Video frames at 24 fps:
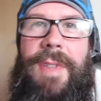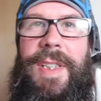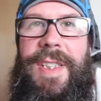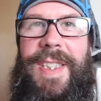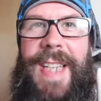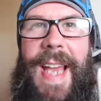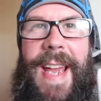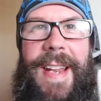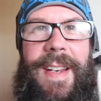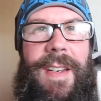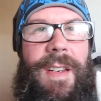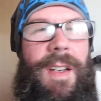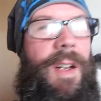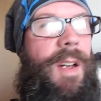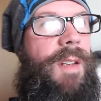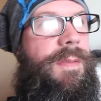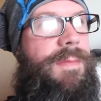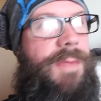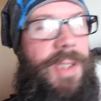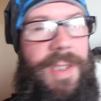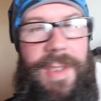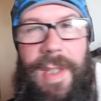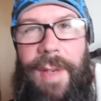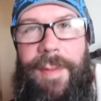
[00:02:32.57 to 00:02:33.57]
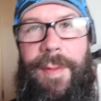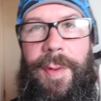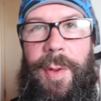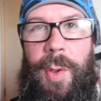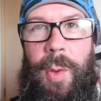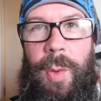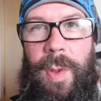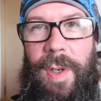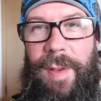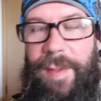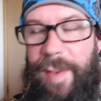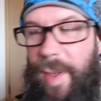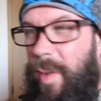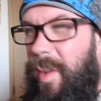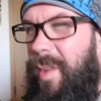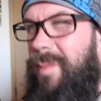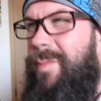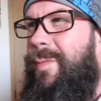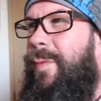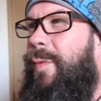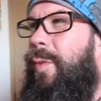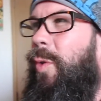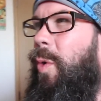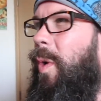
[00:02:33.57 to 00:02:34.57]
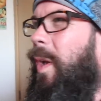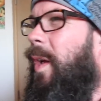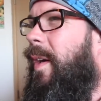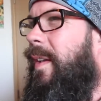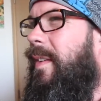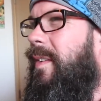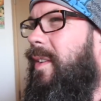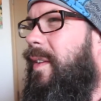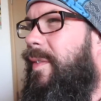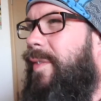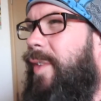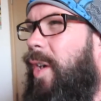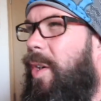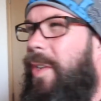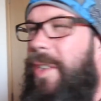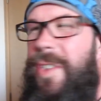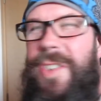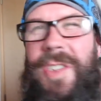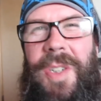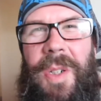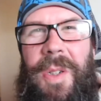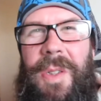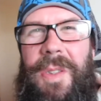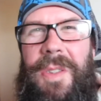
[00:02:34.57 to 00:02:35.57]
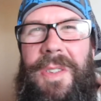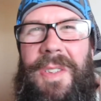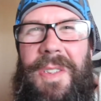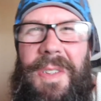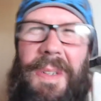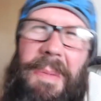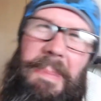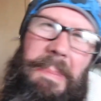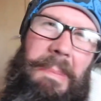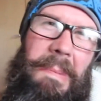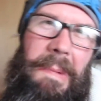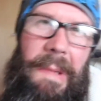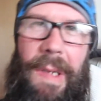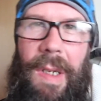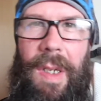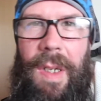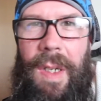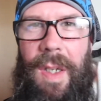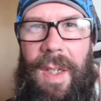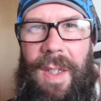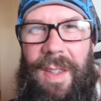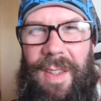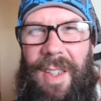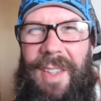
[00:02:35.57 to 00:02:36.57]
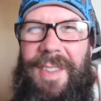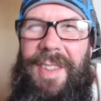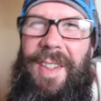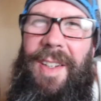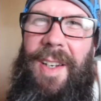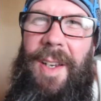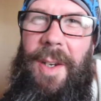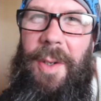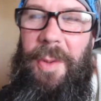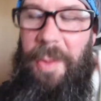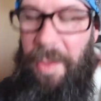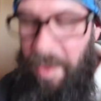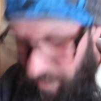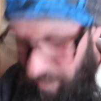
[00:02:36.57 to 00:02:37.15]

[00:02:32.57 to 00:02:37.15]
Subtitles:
It's ending and I just haven't thought of anything else. Thought like Nirvana songs, I don't know.